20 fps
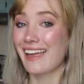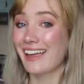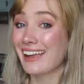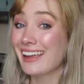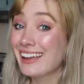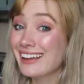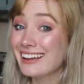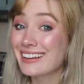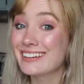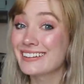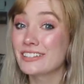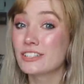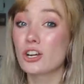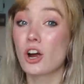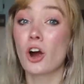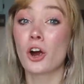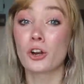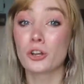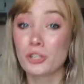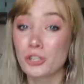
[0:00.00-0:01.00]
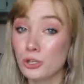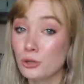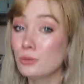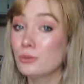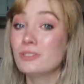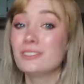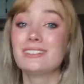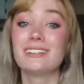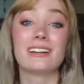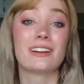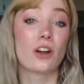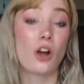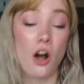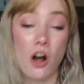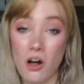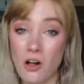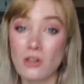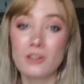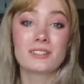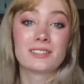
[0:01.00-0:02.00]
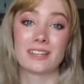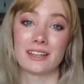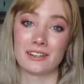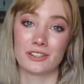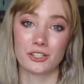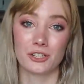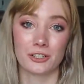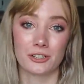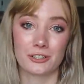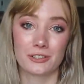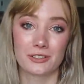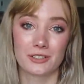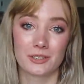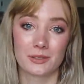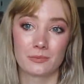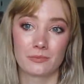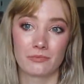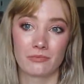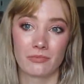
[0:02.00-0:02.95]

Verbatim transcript: and are used in call centers.